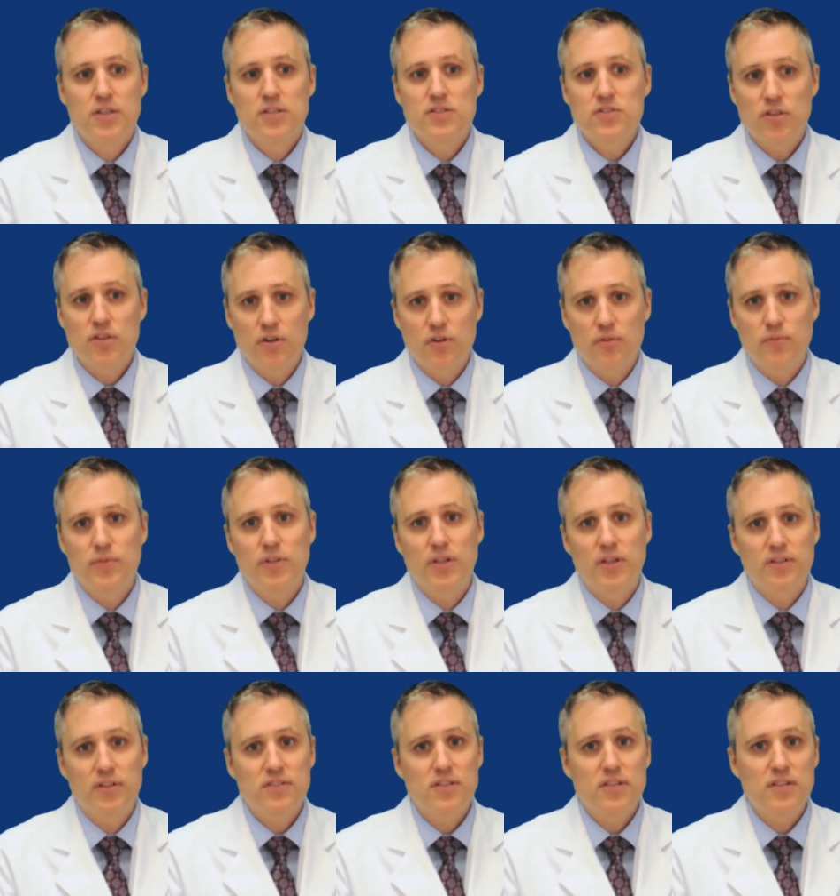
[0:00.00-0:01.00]
So, you
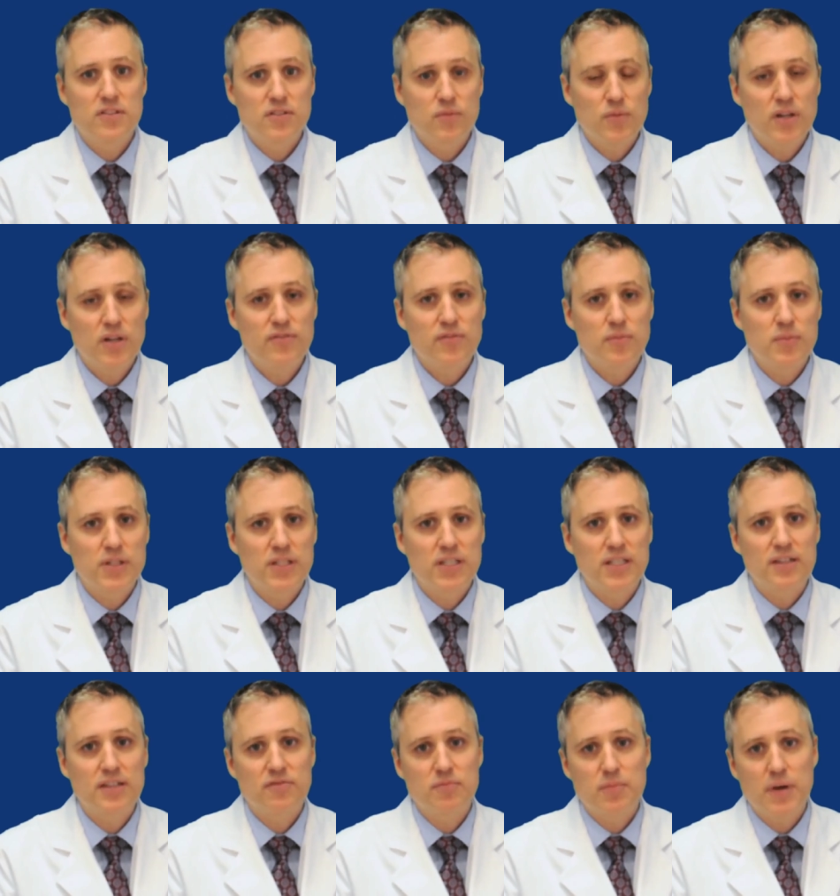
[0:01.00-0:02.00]
know, it's, it's a way for me to
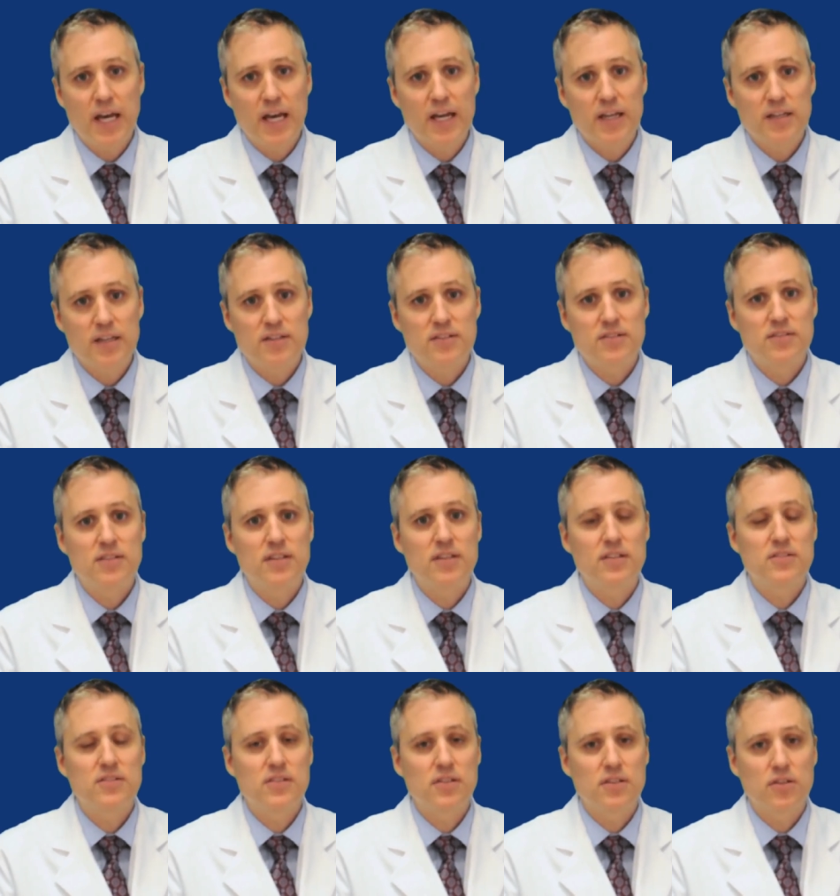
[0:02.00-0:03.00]
give back. It's,
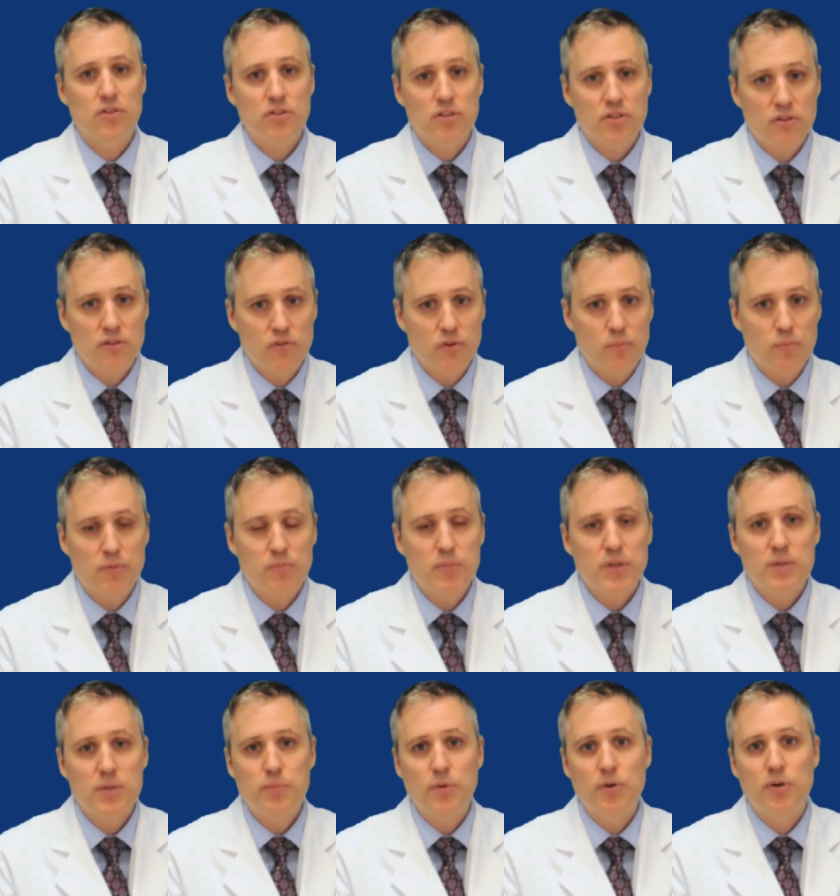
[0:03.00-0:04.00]
it's a good group of
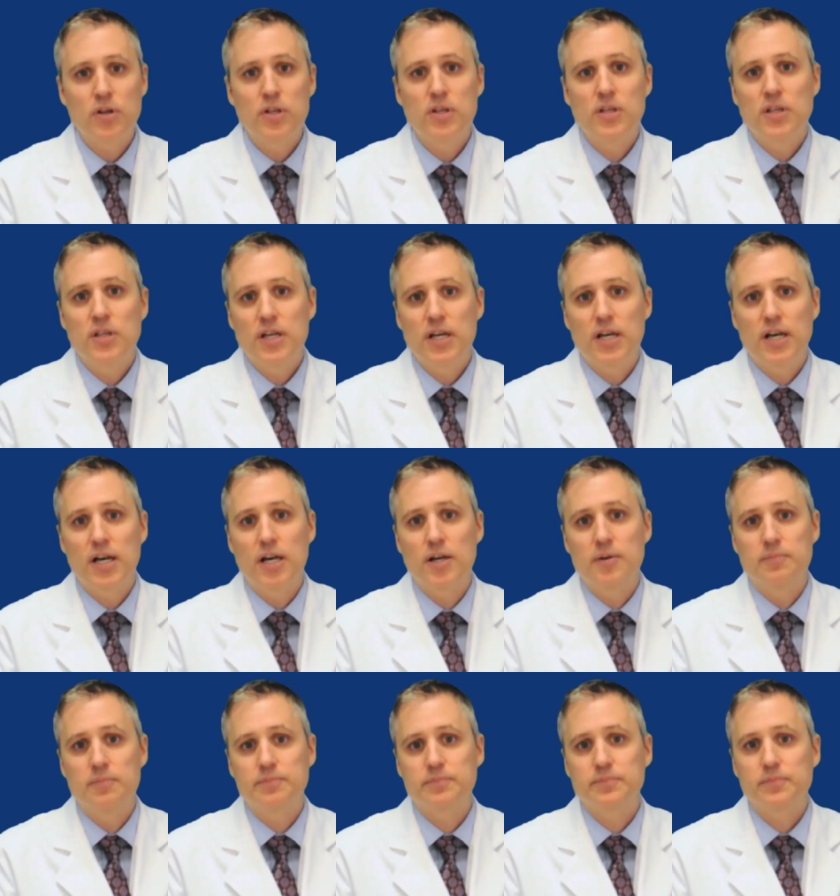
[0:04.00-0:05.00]
people.
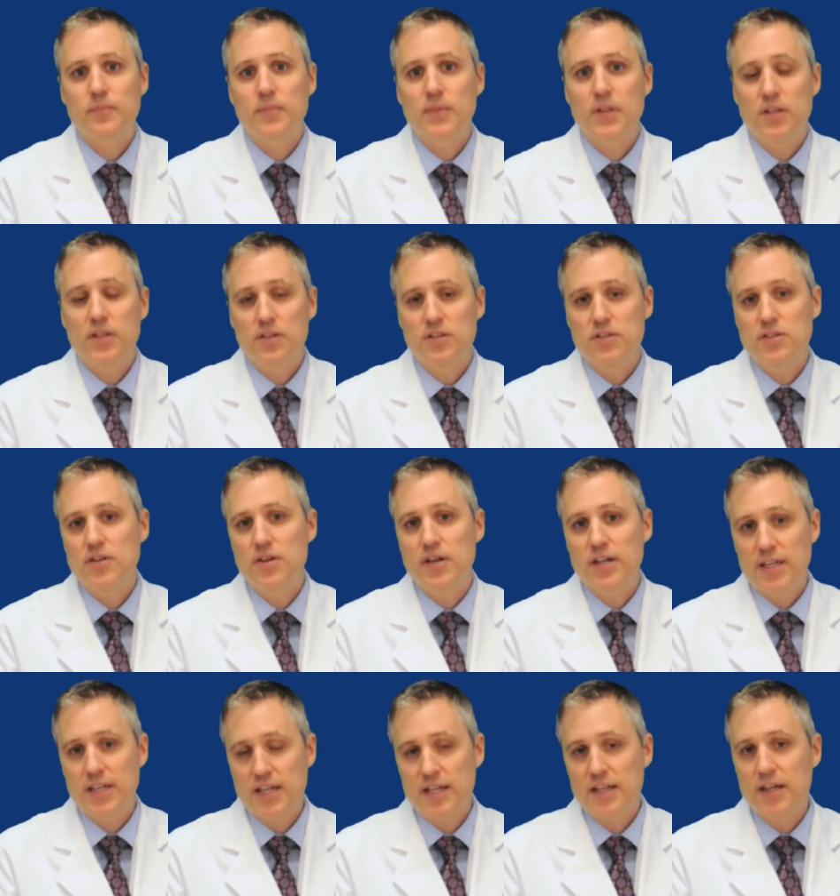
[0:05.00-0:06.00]
Um, you know,
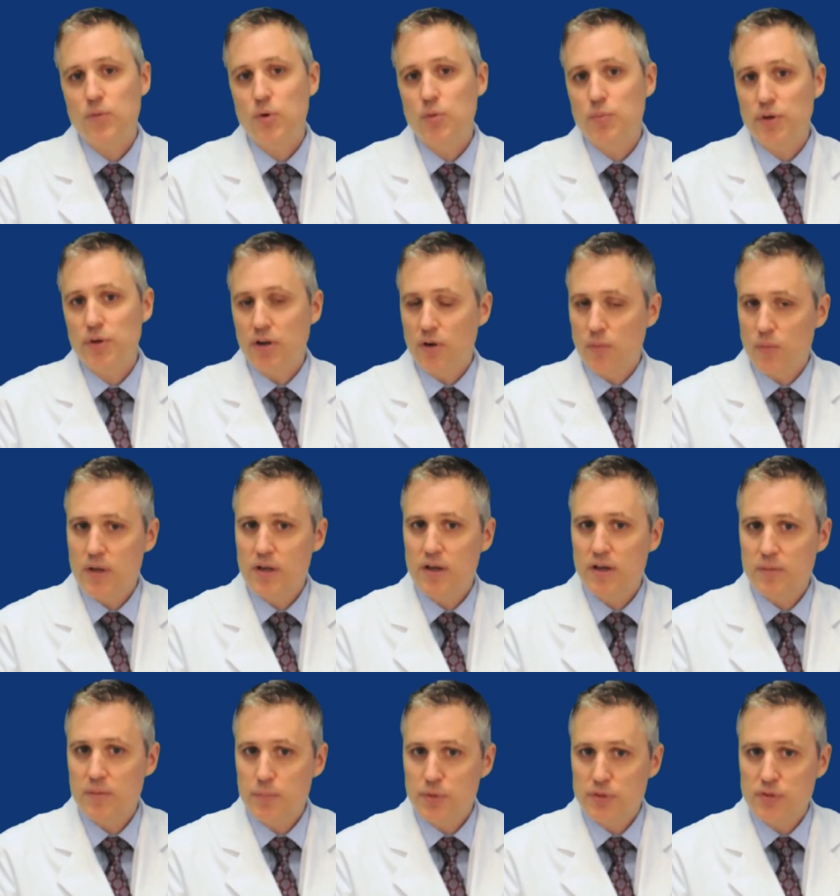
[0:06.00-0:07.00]
again, that we'll put our
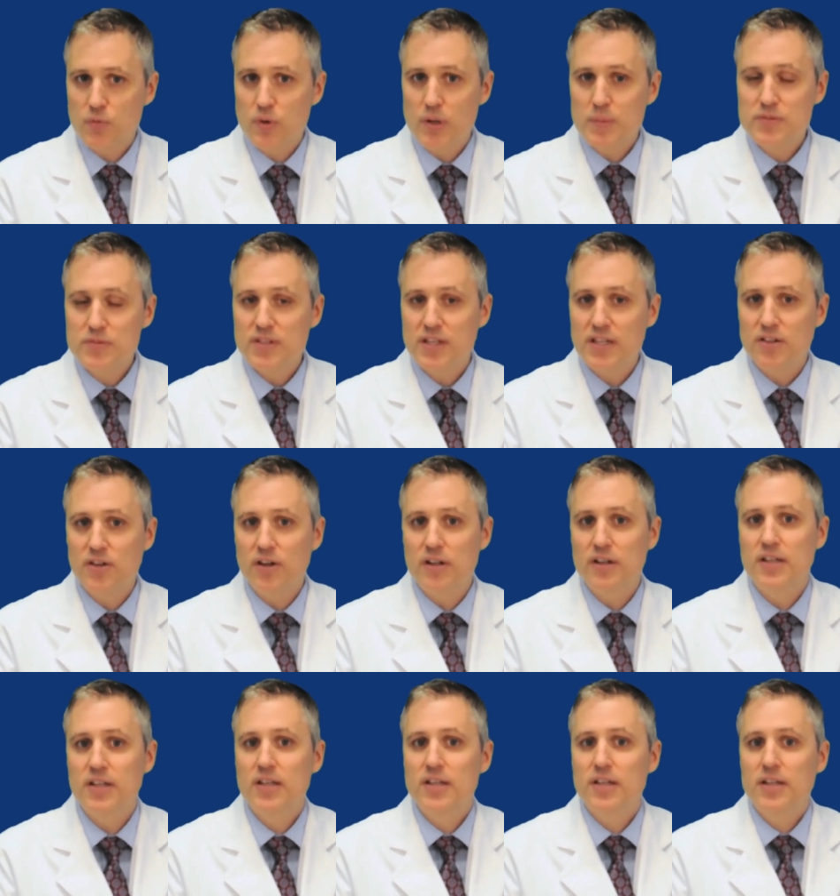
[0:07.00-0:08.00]
uh, put the website
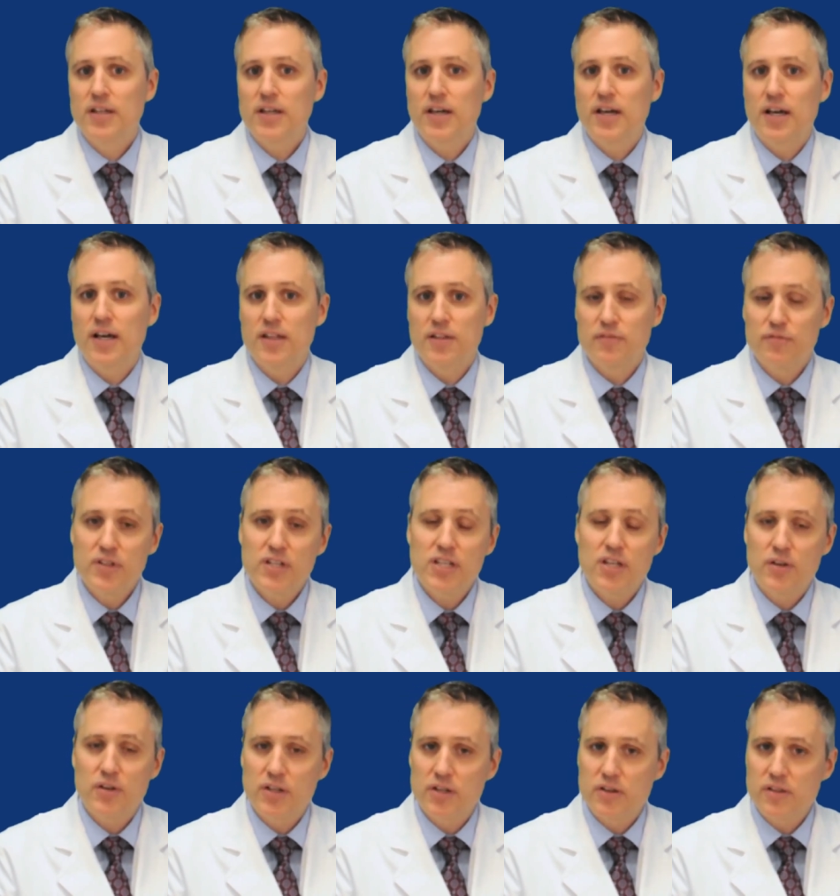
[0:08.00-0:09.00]
on uh, the
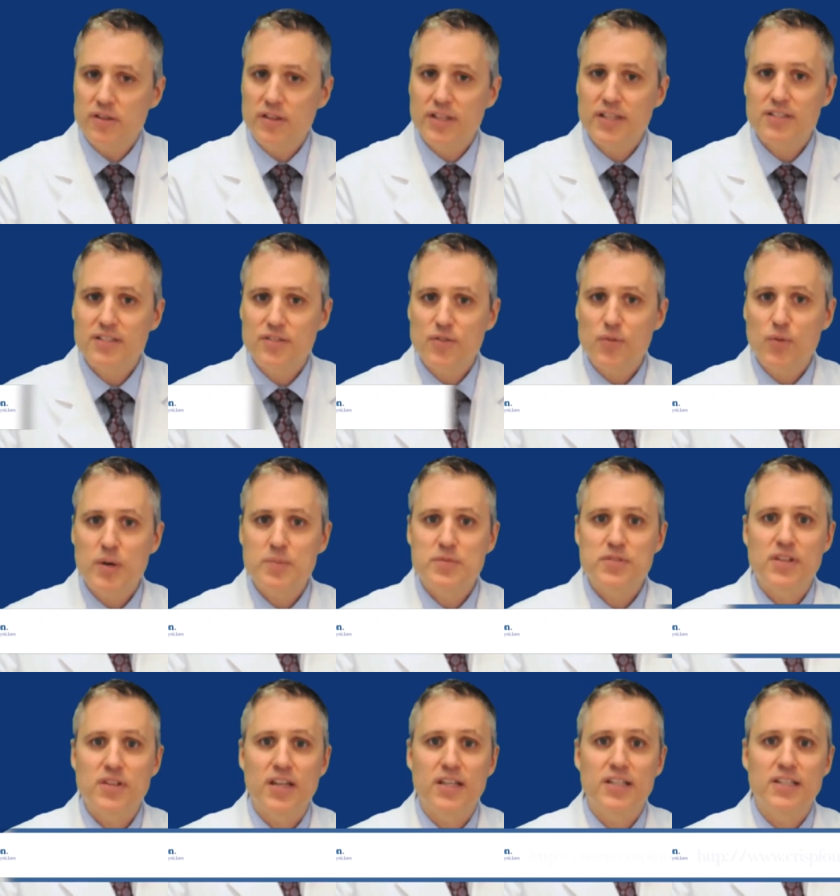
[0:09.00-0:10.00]
video here, the link to the
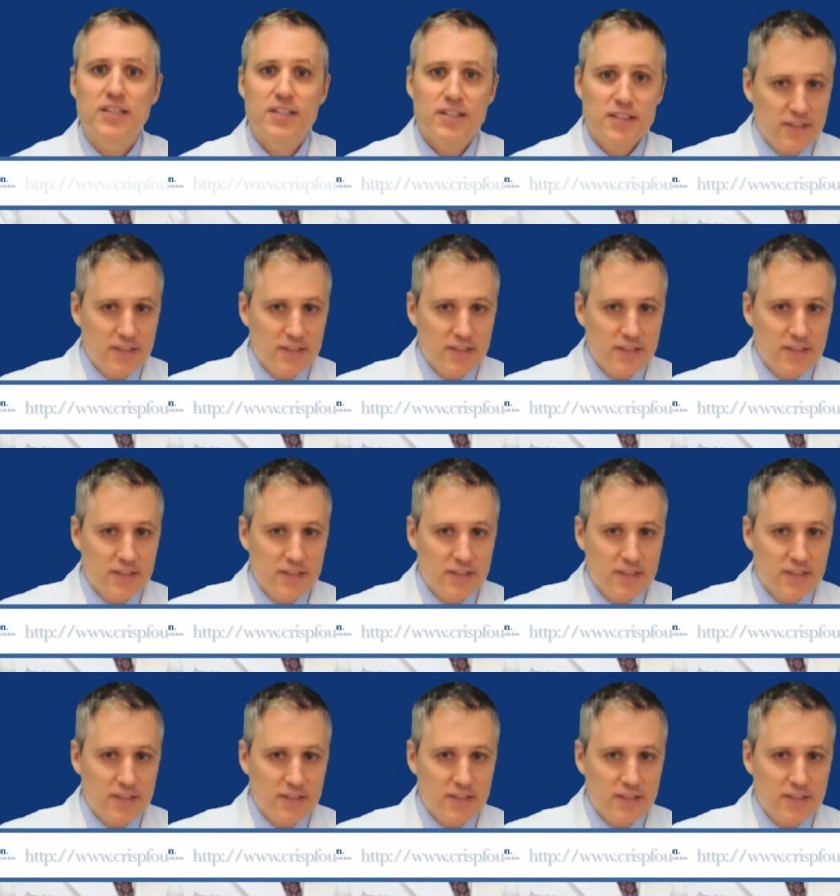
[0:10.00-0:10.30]
website,